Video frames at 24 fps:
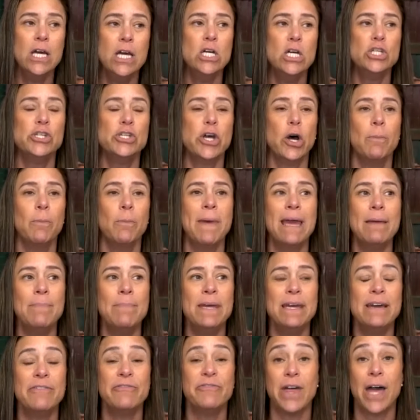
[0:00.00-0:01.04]
So
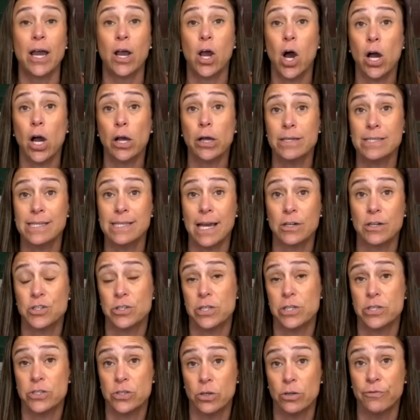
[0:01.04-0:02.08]
maybe if that caucus
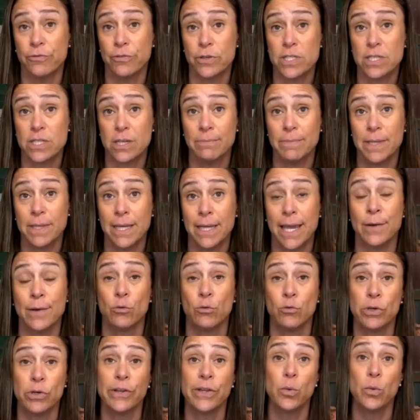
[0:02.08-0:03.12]
actually stood for something
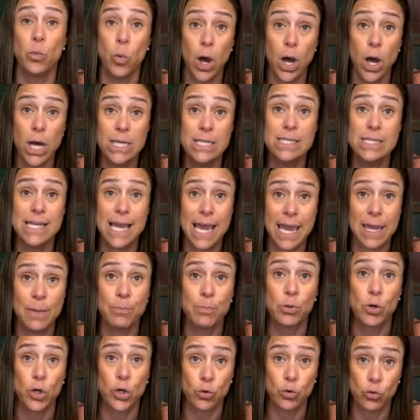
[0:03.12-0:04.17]
and really was a
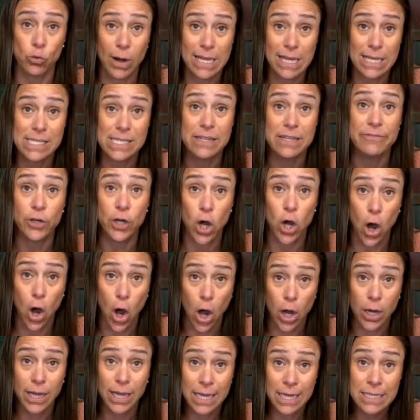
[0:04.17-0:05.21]
progressive
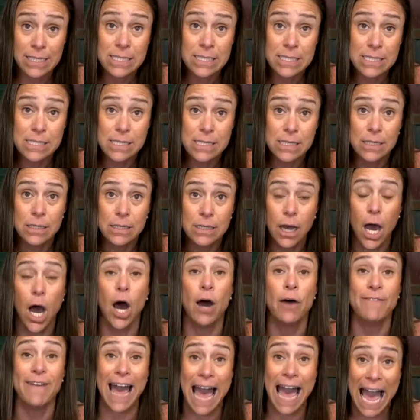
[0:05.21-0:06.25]
caucus
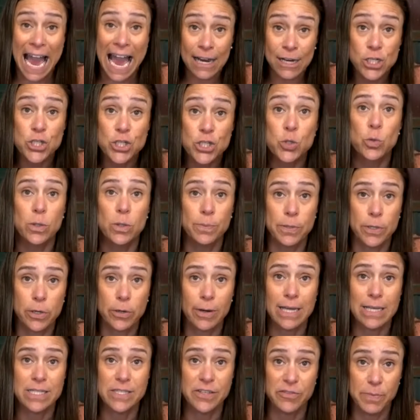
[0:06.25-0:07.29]
of actual
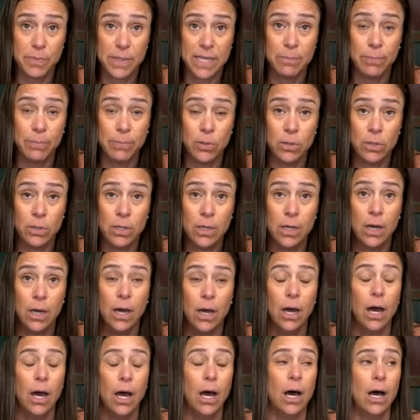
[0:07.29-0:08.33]
progressive people,
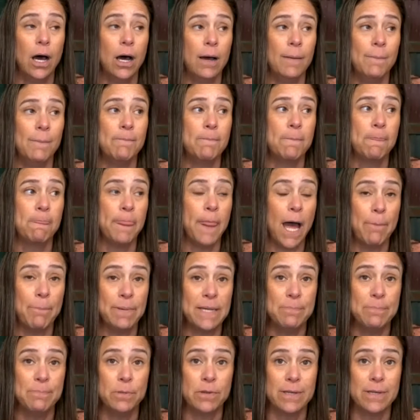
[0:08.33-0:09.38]
not
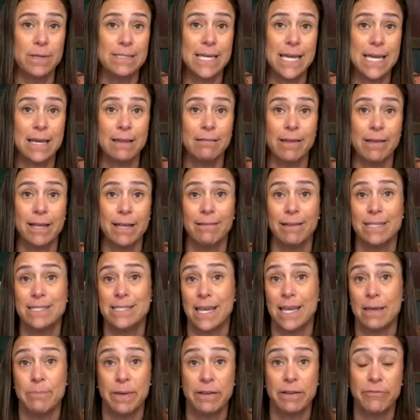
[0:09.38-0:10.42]
people that take, like, let's
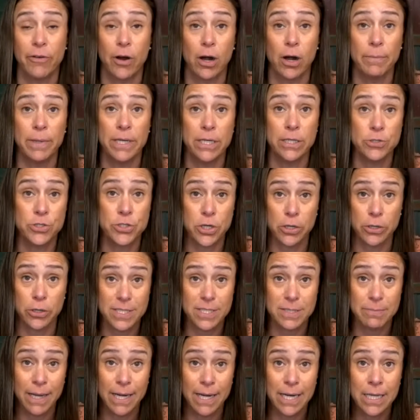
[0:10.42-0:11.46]
say, big pharma and
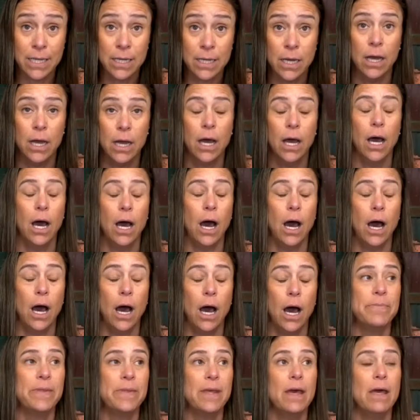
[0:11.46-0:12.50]
insurance money,
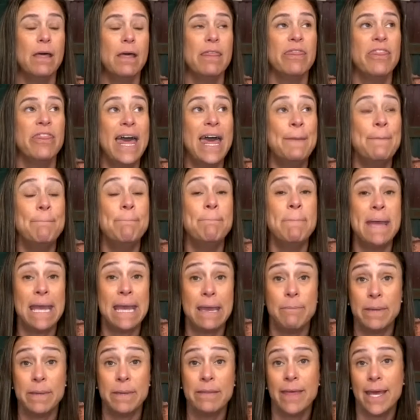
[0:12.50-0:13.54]
then
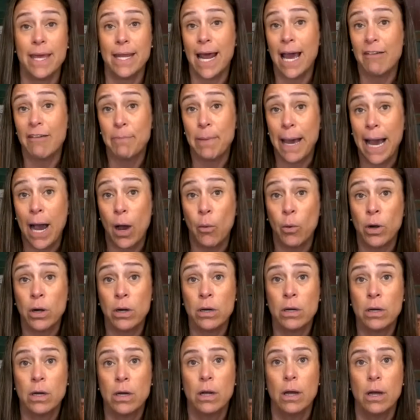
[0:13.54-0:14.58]
maybe they'd have
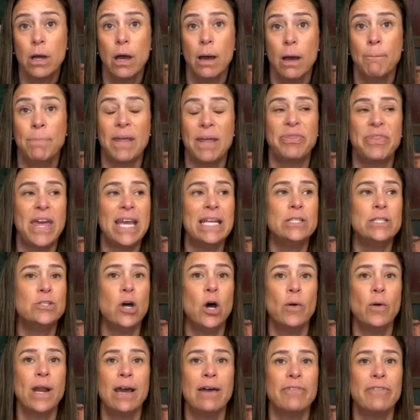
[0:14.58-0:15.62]
power. But they
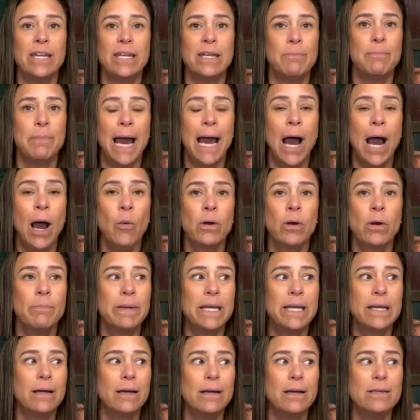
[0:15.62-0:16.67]
don't have any power
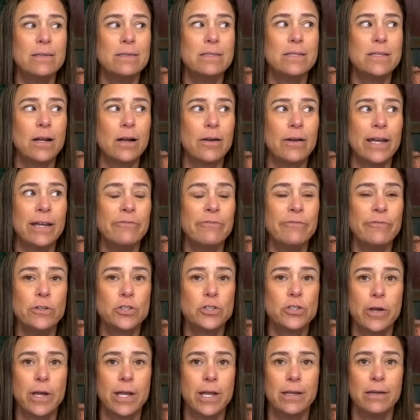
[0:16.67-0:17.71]
because they're
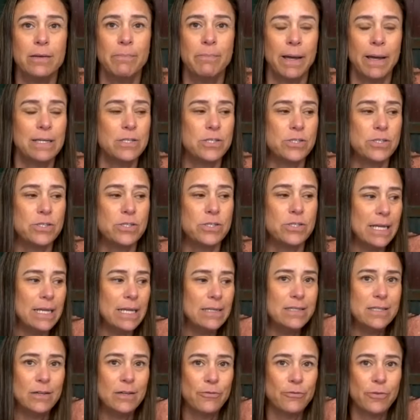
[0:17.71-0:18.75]
infiltrated by so many
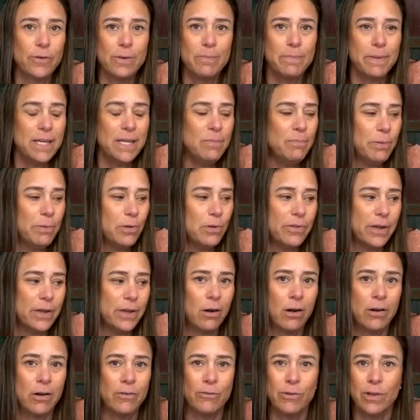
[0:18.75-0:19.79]
different people that
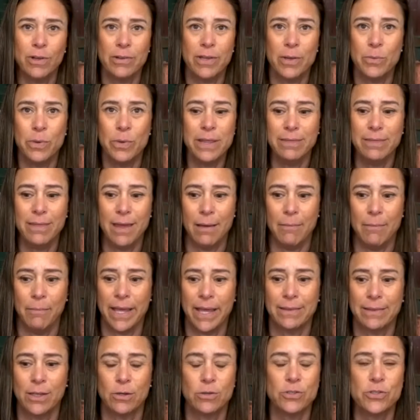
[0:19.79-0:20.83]
aren't really with them.
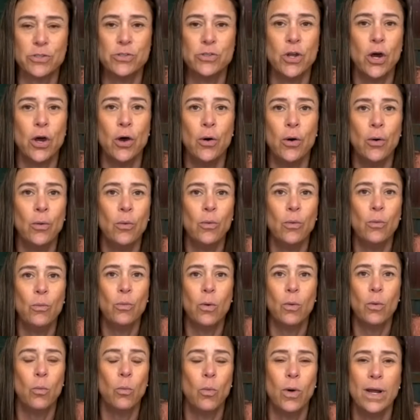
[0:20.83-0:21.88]
Like, there's
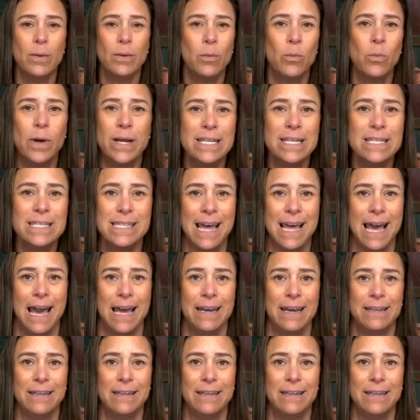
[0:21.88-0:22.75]
no, what is that?